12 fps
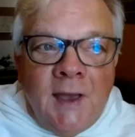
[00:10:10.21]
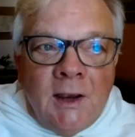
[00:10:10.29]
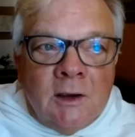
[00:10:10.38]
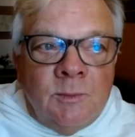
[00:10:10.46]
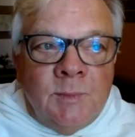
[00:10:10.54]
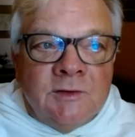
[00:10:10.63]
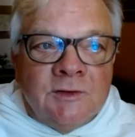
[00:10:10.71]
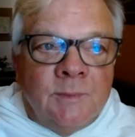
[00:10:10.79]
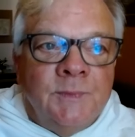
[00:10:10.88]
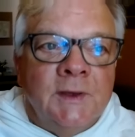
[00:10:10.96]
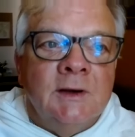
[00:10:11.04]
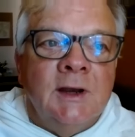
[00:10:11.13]
that could be
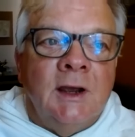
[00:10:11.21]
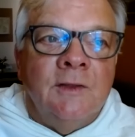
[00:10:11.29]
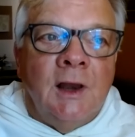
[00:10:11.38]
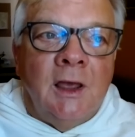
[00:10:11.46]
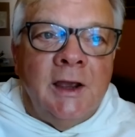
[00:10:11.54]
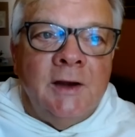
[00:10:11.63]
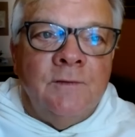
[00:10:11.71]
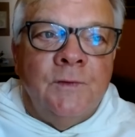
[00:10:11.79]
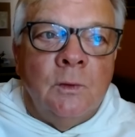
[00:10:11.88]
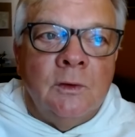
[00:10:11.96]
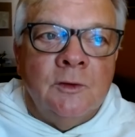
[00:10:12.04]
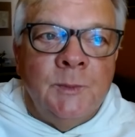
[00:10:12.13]
something down the line
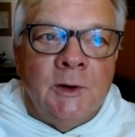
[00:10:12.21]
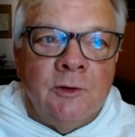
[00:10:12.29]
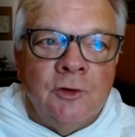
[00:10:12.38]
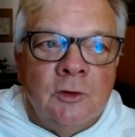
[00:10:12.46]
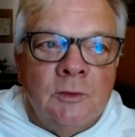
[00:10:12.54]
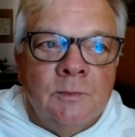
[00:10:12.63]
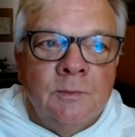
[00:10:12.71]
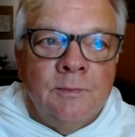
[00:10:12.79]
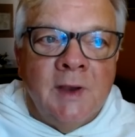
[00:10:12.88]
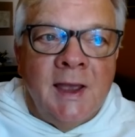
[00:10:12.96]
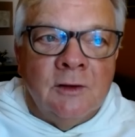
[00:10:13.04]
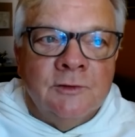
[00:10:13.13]
for spiritual
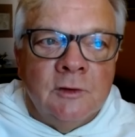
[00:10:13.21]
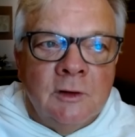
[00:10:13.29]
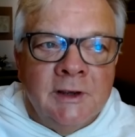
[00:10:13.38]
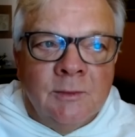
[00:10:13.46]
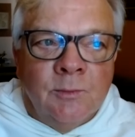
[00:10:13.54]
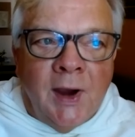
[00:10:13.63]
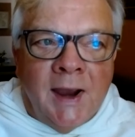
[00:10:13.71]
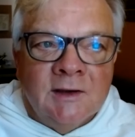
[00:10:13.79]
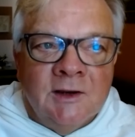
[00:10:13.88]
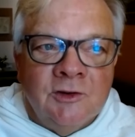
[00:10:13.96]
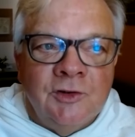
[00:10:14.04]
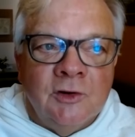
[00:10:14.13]
counseling
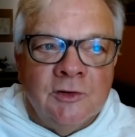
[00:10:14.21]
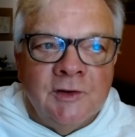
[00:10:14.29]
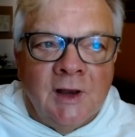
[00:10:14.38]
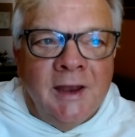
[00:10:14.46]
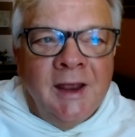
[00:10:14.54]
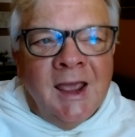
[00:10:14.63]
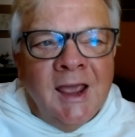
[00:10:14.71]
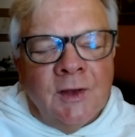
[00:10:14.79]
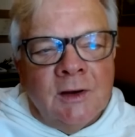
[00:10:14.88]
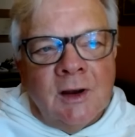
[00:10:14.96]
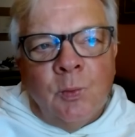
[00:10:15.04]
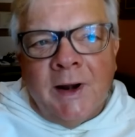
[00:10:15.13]
practitioners.
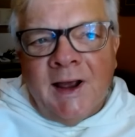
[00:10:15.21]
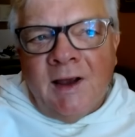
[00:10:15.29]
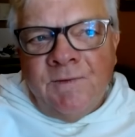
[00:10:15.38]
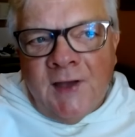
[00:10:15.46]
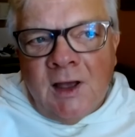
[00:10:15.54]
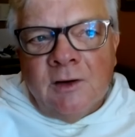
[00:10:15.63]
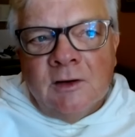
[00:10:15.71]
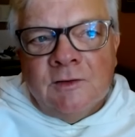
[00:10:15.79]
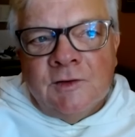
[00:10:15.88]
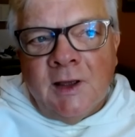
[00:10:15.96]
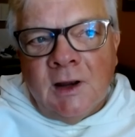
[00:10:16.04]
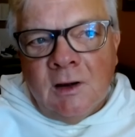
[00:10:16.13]
What I found
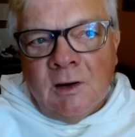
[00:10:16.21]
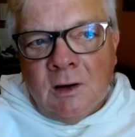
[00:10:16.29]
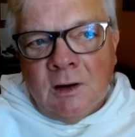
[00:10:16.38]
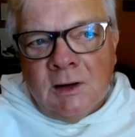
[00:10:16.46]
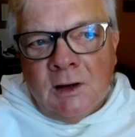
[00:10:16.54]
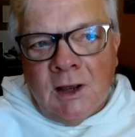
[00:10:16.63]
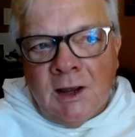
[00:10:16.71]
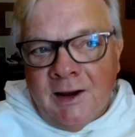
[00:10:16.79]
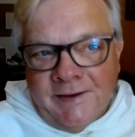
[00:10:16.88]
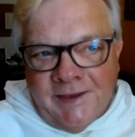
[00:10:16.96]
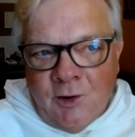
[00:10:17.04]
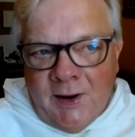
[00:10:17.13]
is that,
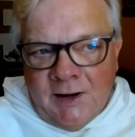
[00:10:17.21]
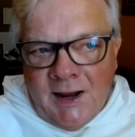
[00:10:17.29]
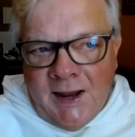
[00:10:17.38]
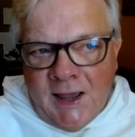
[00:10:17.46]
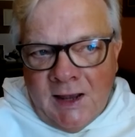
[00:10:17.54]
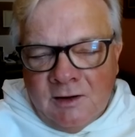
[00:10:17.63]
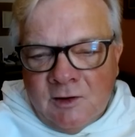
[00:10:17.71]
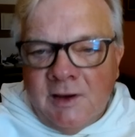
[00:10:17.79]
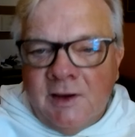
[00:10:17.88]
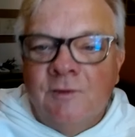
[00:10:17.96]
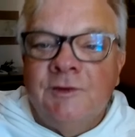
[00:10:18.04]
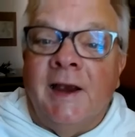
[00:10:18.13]
I had
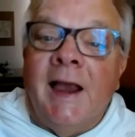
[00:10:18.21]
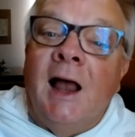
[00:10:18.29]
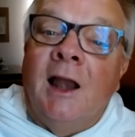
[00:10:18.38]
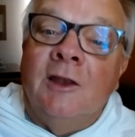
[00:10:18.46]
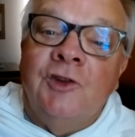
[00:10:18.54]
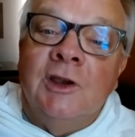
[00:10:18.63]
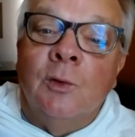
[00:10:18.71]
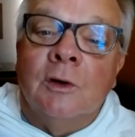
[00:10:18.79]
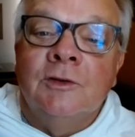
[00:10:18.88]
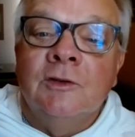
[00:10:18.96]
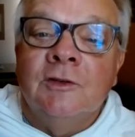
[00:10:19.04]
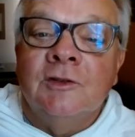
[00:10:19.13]
psychology
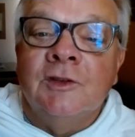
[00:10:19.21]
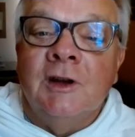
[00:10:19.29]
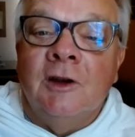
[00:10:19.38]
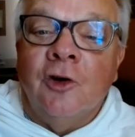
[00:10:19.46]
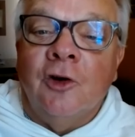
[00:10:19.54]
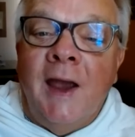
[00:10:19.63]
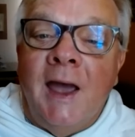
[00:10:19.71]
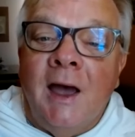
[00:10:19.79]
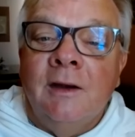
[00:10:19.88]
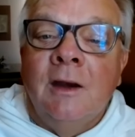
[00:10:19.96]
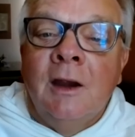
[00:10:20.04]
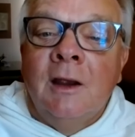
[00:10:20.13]
courses as an
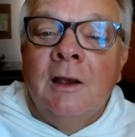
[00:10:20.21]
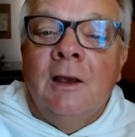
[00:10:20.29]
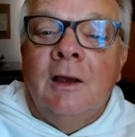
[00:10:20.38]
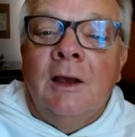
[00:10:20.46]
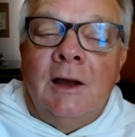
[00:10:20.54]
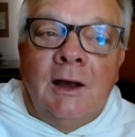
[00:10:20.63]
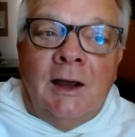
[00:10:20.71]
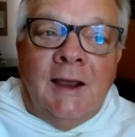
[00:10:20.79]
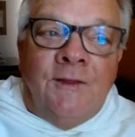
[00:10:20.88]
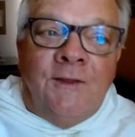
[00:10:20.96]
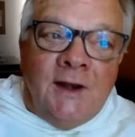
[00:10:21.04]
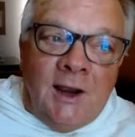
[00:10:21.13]
undergrad,
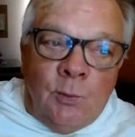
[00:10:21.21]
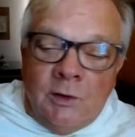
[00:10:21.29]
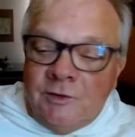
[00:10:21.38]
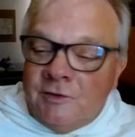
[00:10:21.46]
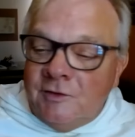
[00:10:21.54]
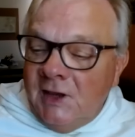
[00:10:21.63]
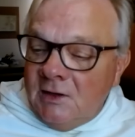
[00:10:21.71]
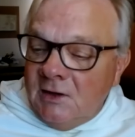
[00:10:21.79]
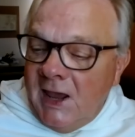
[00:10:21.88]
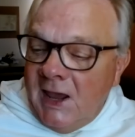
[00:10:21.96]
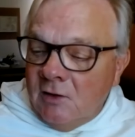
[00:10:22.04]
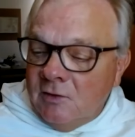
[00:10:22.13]
and then I was
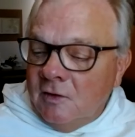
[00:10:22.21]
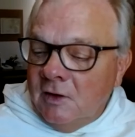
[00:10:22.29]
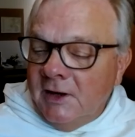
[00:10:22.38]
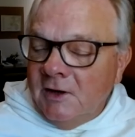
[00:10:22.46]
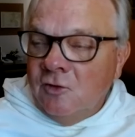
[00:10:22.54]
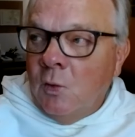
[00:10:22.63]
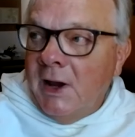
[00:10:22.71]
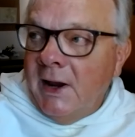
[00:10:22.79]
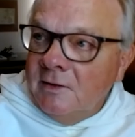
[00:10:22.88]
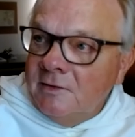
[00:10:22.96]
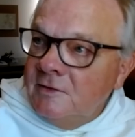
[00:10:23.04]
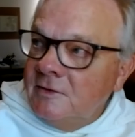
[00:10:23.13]
in counseling
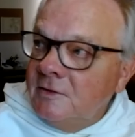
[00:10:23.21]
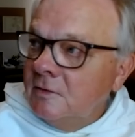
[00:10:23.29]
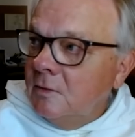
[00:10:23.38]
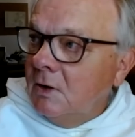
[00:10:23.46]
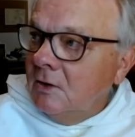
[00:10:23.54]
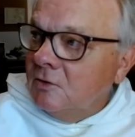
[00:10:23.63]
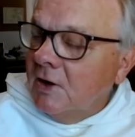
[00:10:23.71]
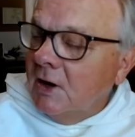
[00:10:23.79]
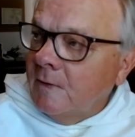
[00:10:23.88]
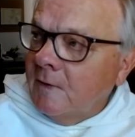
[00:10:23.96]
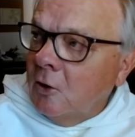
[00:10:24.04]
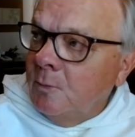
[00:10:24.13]
twice, in
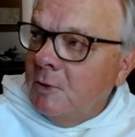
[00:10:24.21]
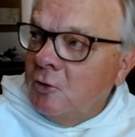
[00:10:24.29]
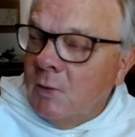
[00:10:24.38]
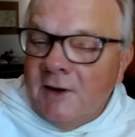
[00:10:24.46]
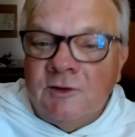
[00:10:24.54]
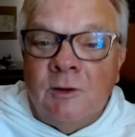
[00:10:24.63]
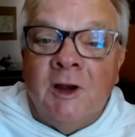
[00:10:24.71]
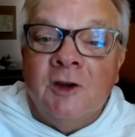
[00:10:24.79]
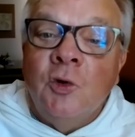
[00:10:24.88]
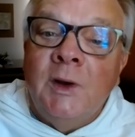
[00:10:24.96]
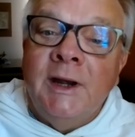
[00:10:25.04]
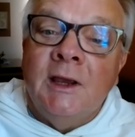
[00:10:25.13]
psychotherapy twice in my
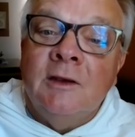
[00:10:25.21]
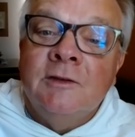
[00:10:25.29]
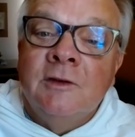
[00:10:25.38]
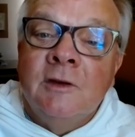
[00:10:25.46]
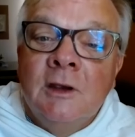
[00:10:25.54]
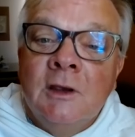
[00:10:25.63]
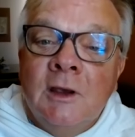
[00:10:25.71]
20s.